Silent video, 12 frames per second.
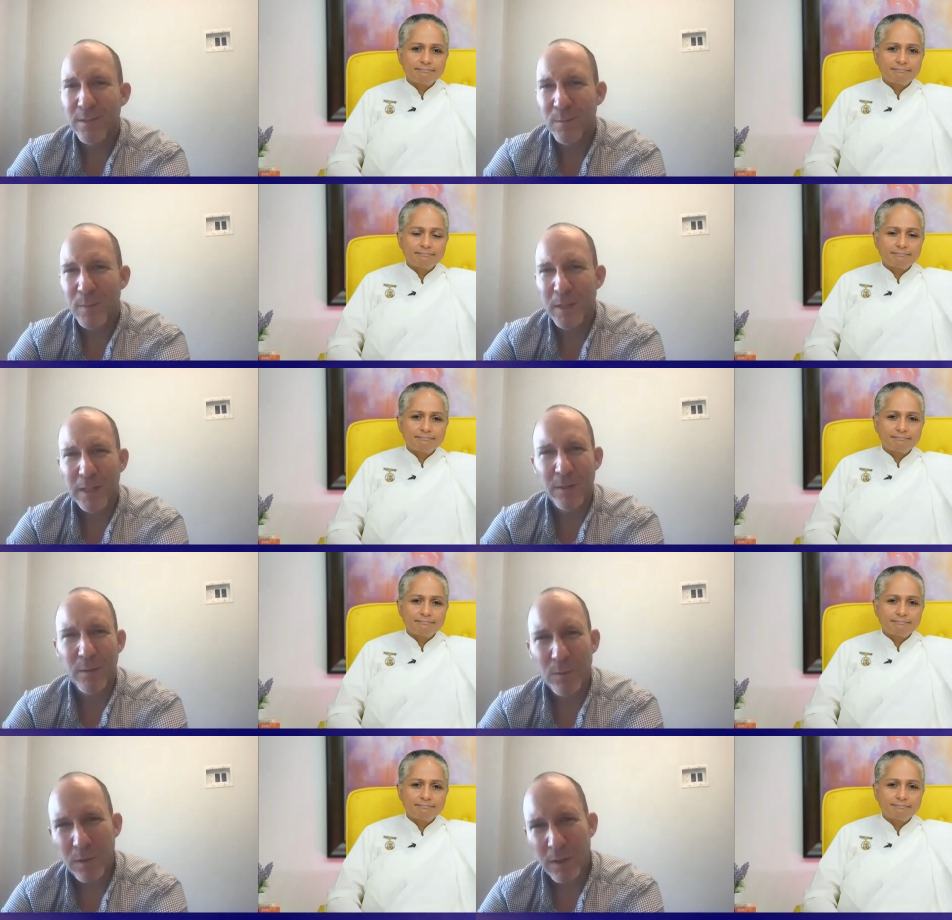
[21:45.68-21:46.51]
Speaker 1: to
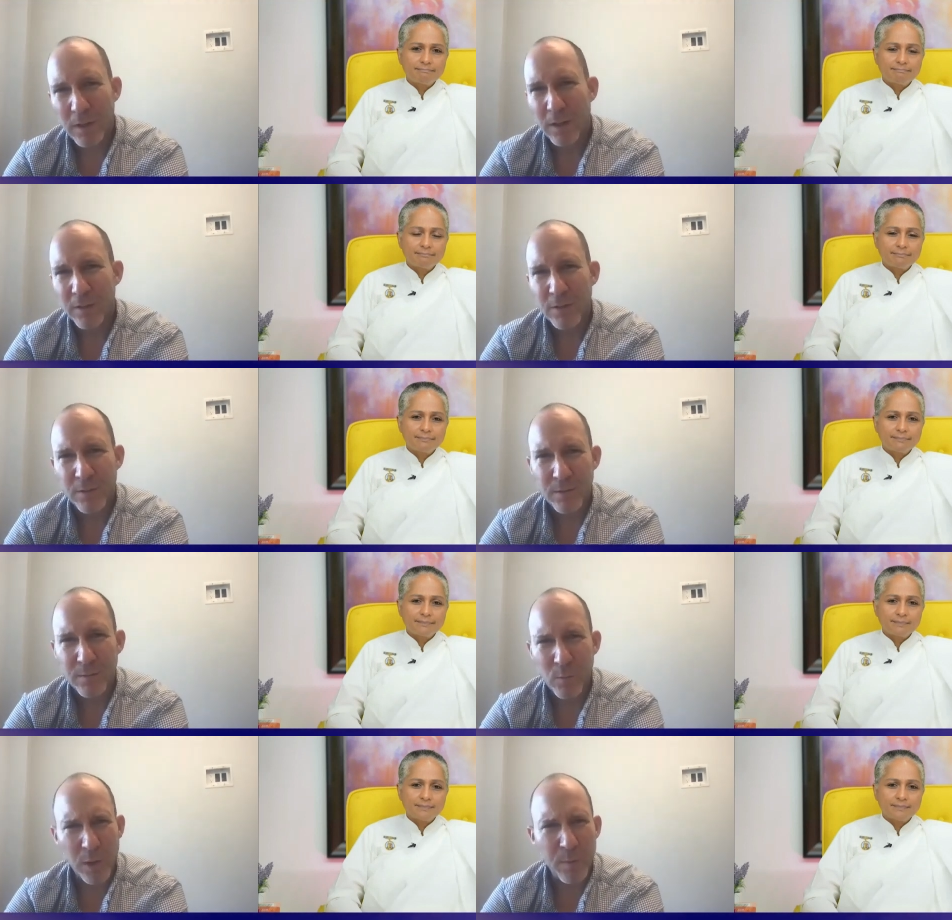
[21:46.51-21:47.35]
be
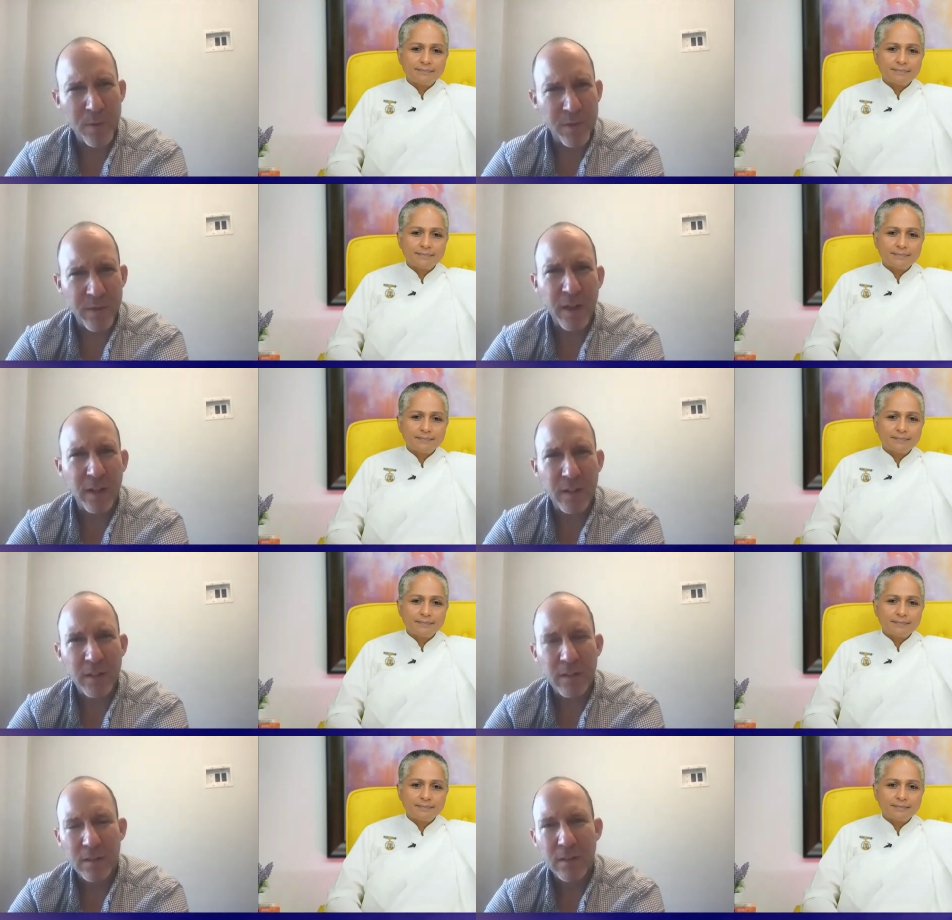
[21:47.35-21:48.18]
more
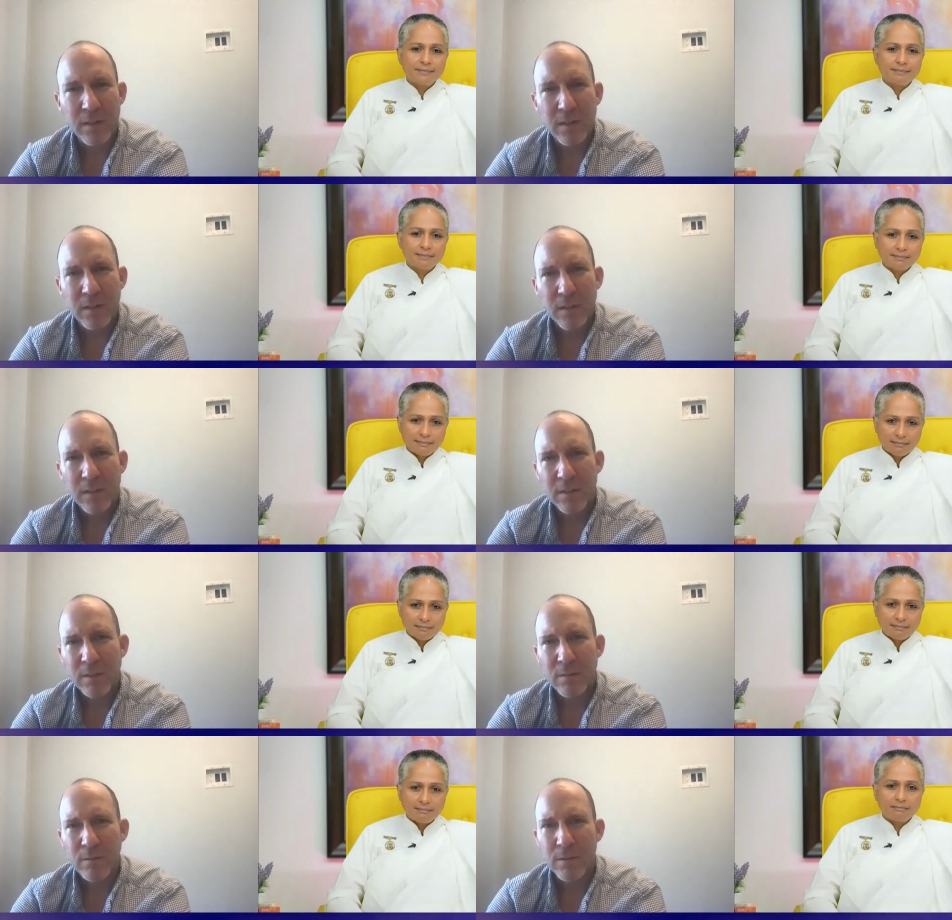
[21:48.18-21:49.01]
empathetic
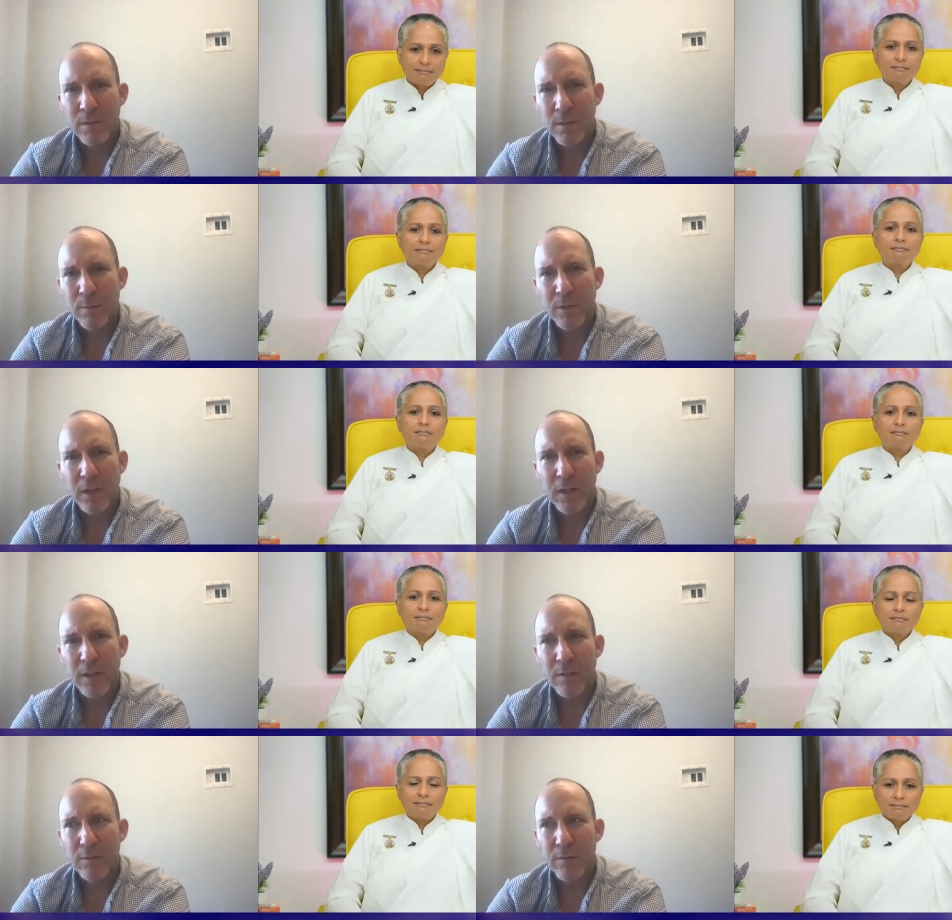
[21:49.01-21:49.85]
to the
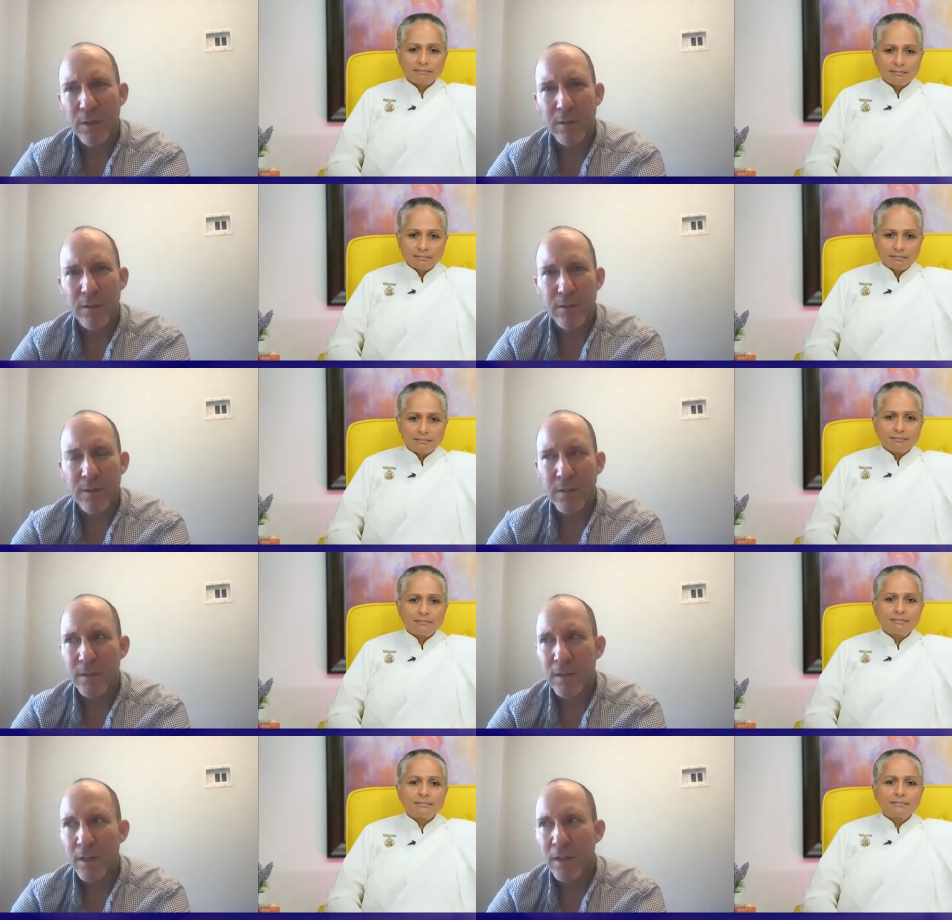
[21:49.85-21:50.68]
plight of others,
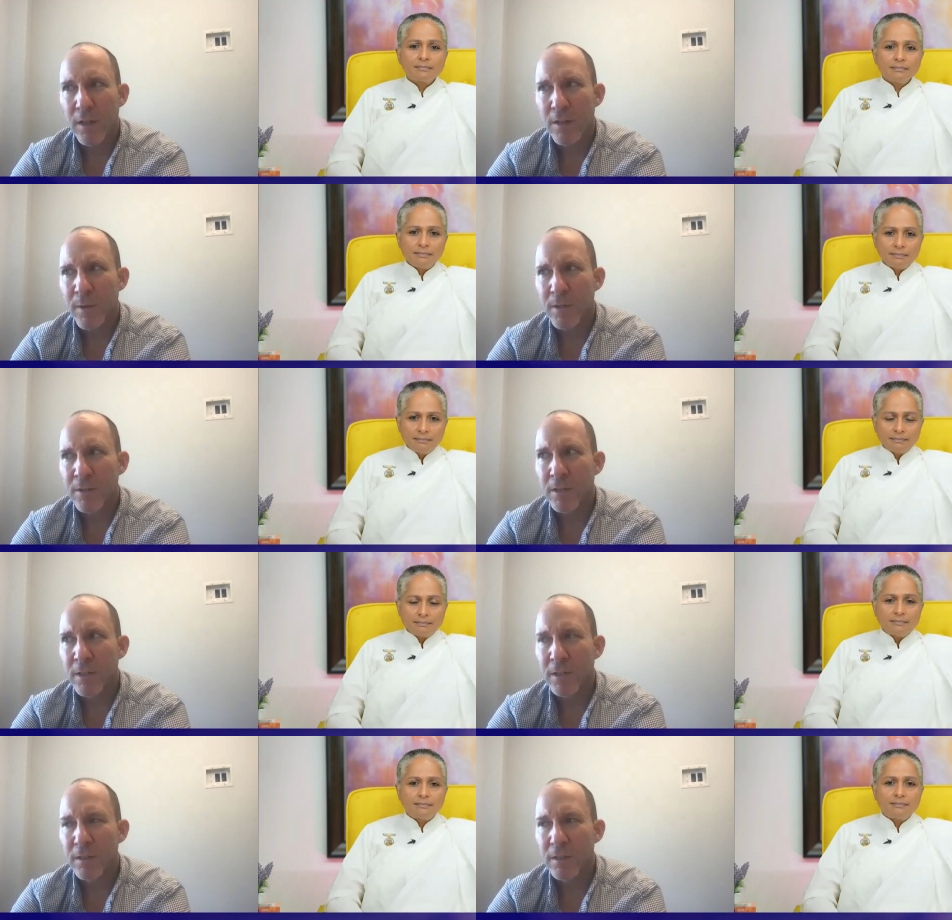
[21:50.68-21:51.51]

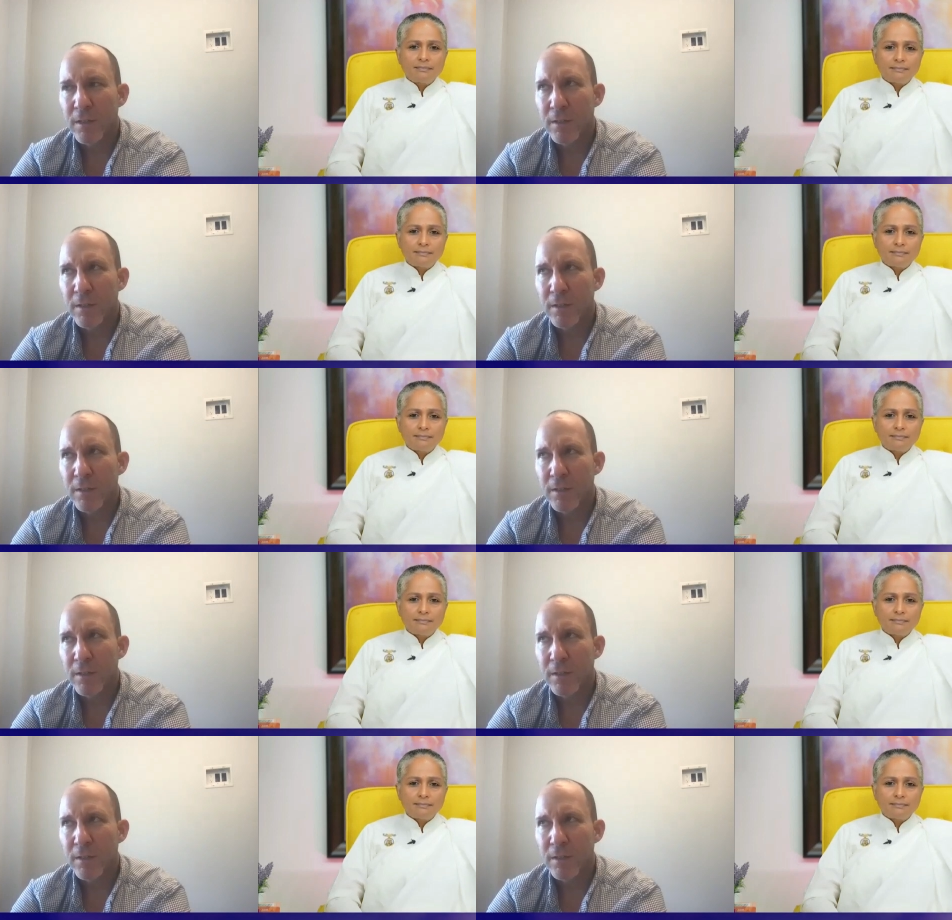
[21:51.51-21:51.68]
especially,